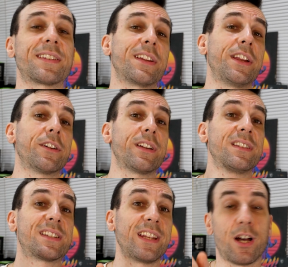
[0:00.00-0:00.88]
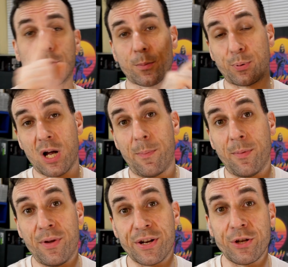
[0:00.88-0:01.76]
here is the other problem
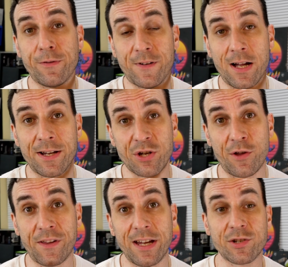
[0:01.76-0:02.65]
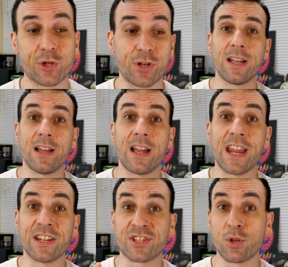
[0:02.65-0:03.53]
that you find on the internet,
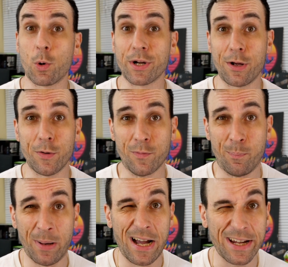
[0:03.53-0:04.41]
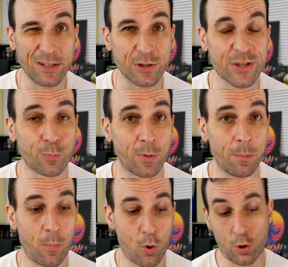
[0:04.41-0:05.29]
a sort of buyer's
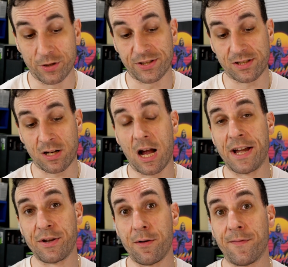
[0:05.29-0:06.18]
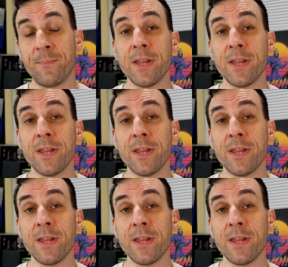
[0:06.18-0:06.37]
remorse, kind of.